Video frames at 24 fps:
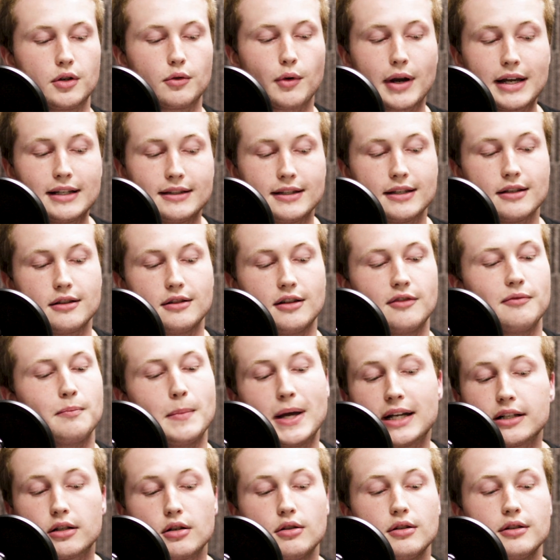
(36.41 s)
a great deal of
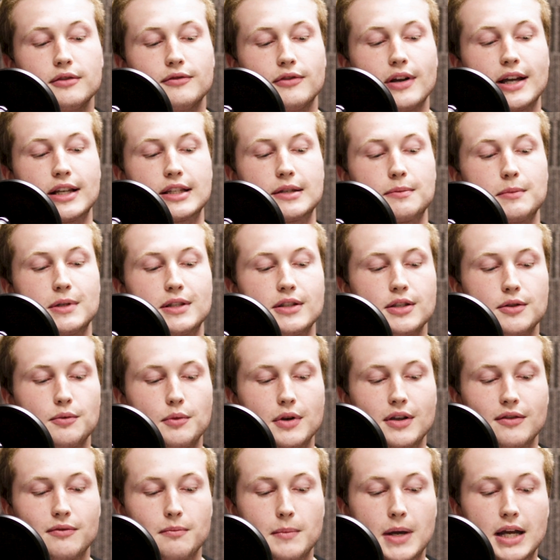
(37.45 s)
medical advancements
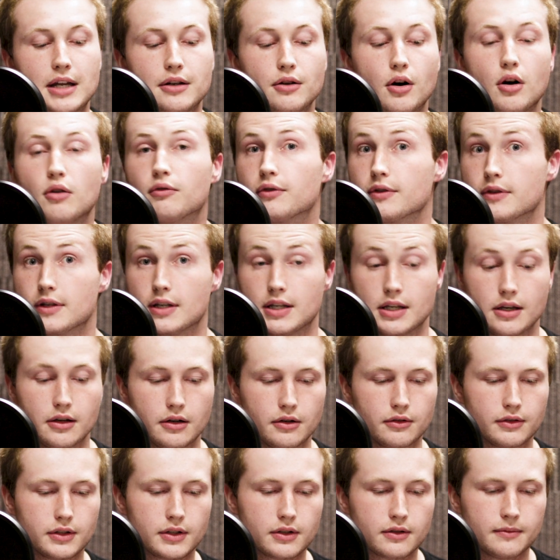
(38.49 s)
we have made over the
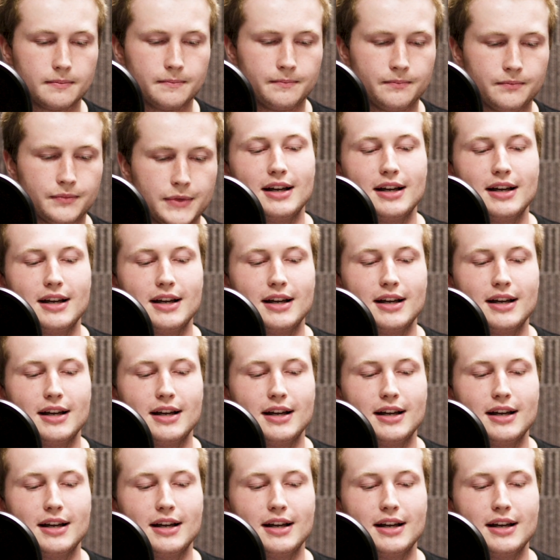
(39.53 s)
years.